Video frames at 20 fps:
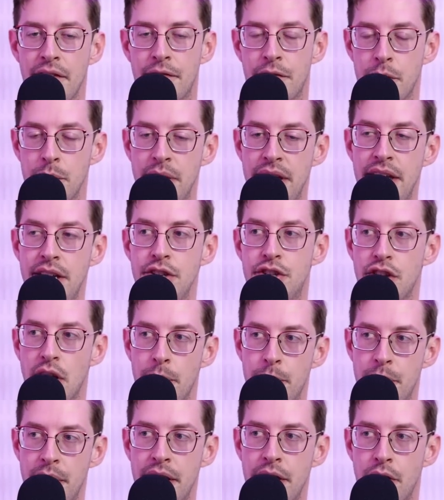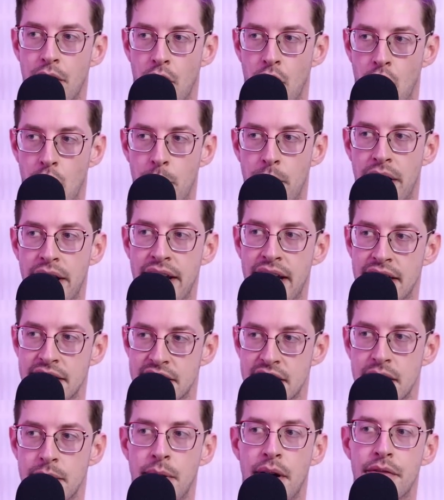For me, jumping, your whole body has
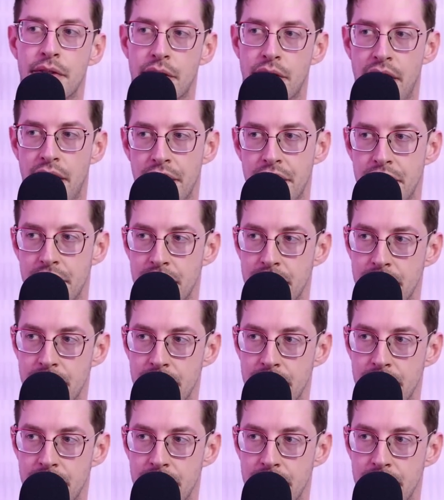to come off the ground.